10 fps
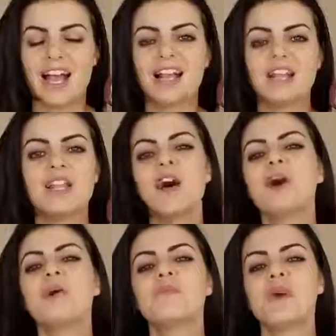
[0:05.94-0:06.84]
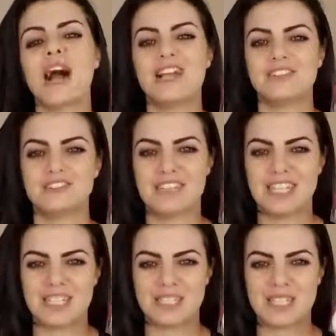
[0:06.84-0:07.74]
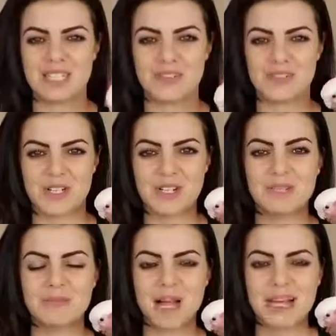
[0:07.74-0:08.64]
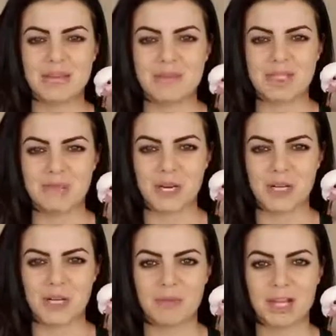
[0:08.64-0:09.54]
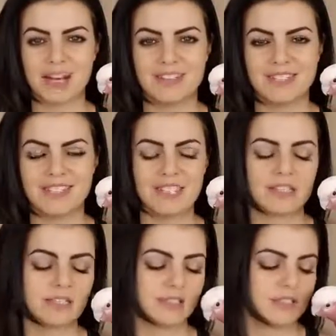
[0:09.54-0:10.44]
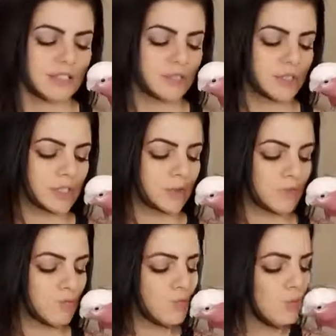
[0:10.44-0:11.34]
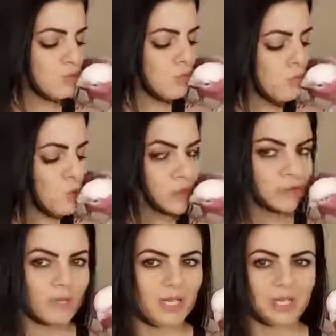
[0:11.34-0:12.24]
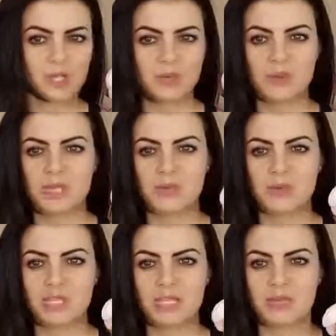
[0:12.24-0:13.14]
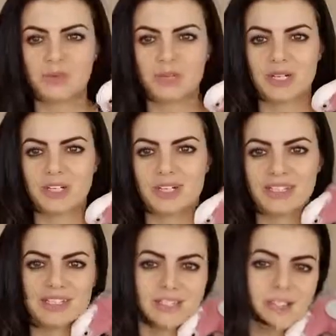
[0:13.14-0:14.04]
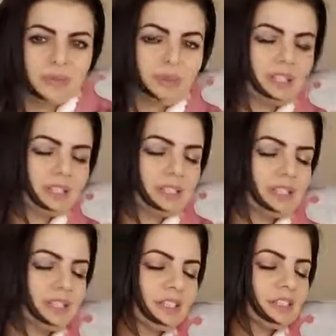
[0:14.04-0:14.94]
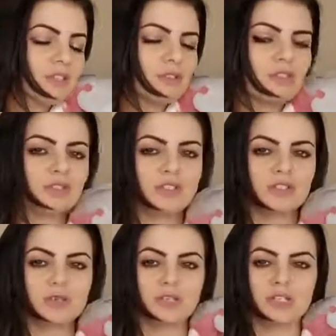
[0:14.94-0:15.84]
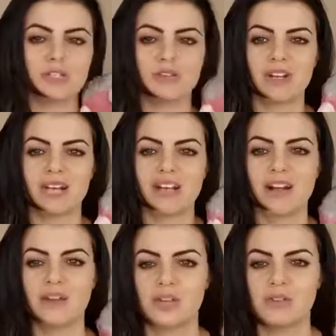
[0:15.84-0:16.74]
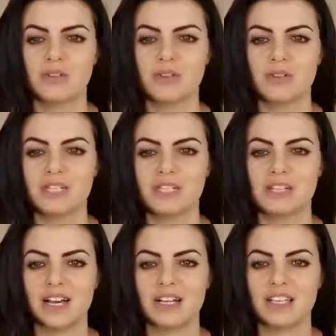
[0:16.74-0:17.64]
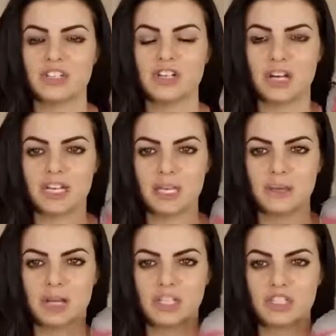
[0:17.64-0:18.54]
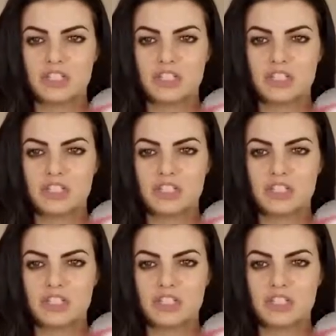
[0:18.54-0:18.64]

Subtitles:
Hello, my fellow sniffers. My name is Marlene McCohen, and this is Vinny. My sweet, sweet little bird. Isn't he being like the cutest little birdie right now? Oh no, he's not. He's trying to eat my